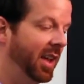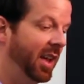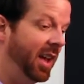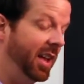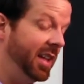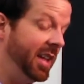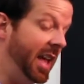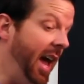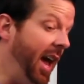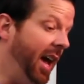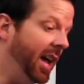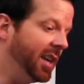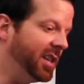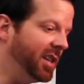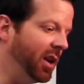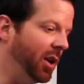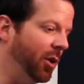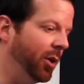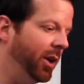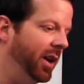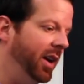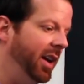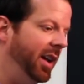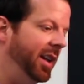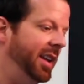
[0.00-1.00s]
Yeah,
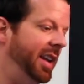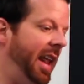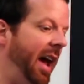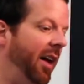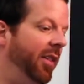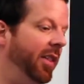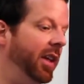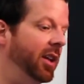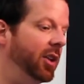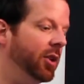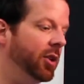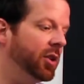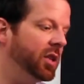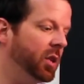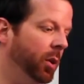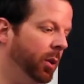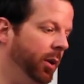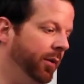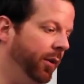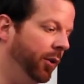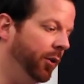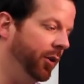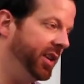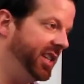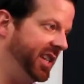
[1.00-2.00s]
so now that you're sort of
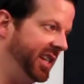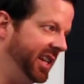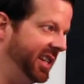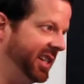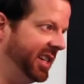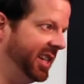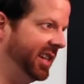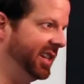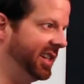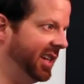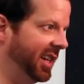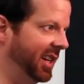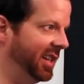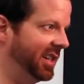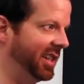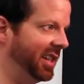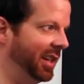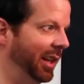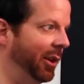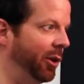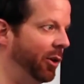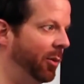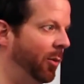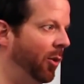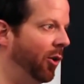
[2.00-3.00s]
a resistance and it's a
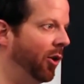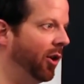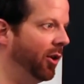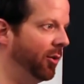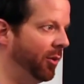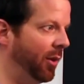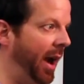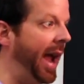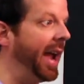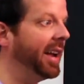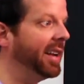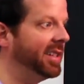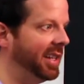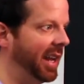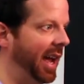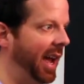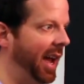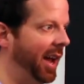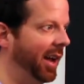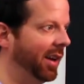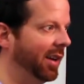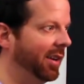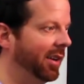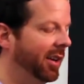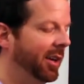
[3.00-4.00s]
little more
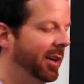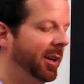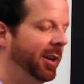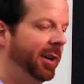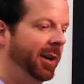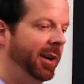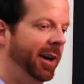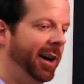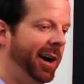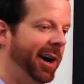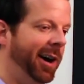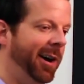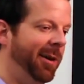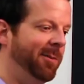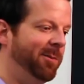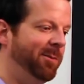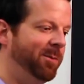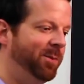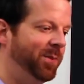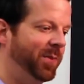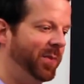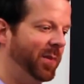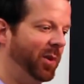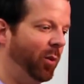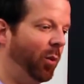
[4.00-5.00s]
ragtag,
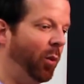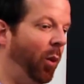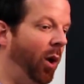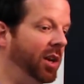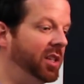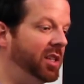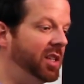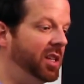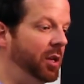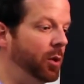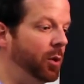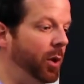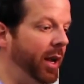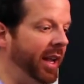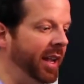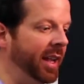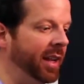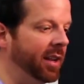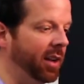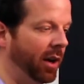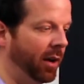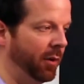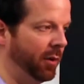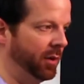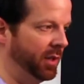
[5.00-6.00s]
once you hit
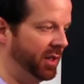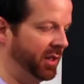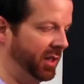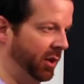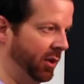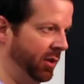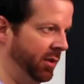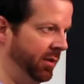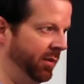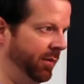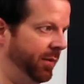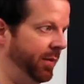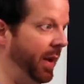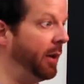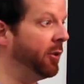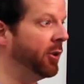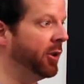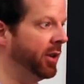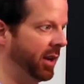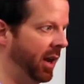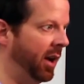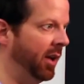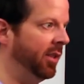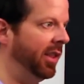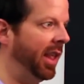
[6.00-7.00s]
a certain veteran
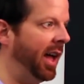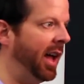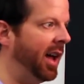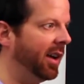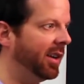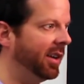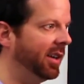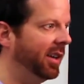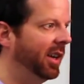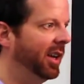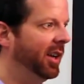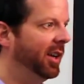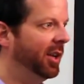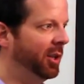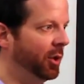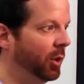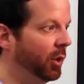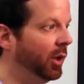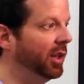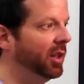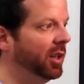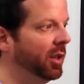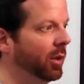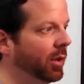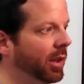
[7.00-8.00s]
unlock, you
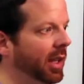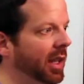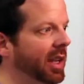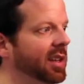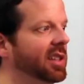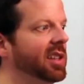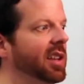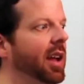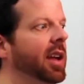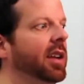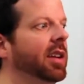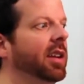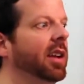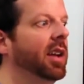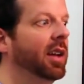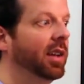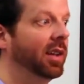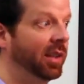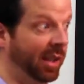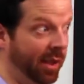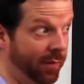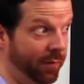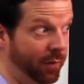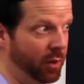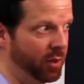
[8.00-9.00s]
can do things like
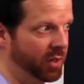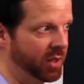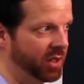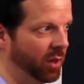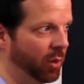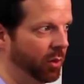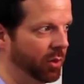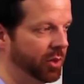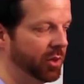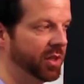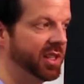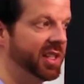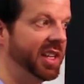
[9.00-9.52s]
give your soldiers